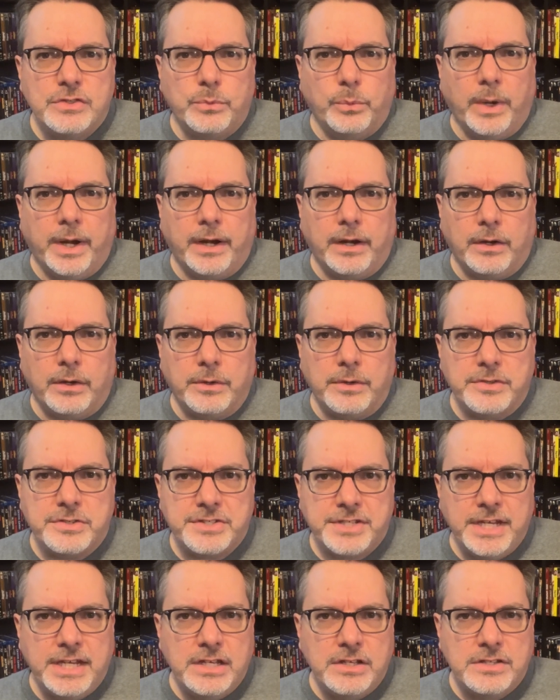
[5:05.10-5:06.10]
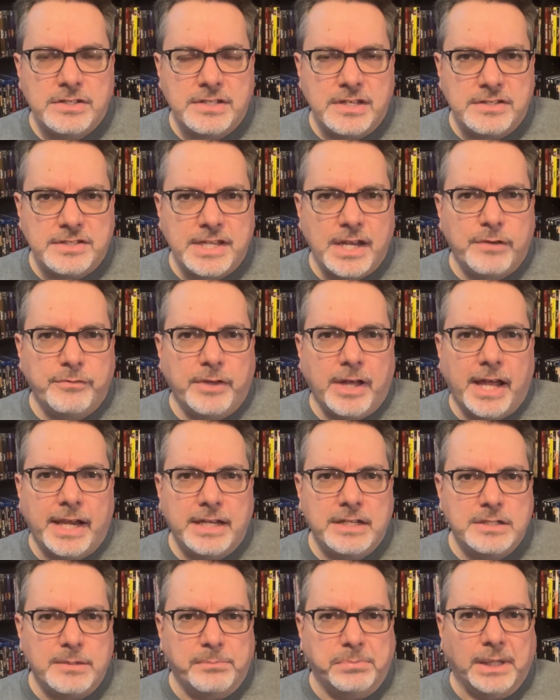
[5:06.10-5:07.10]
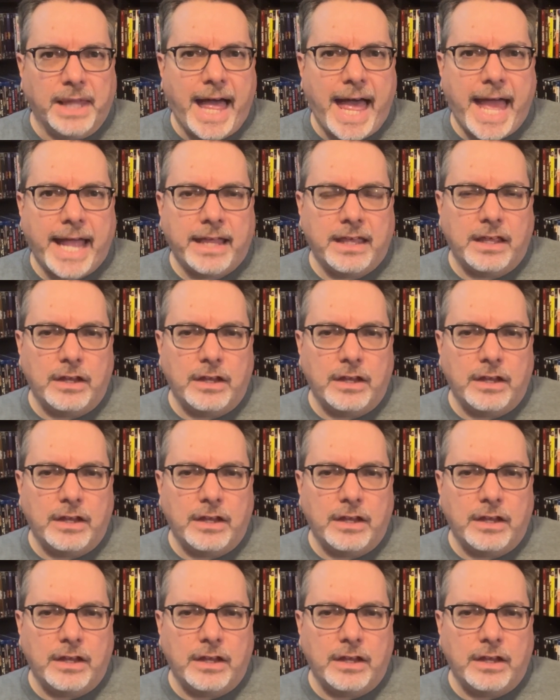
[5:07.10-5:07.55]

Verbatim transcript: where scenes, instead of cutting to black,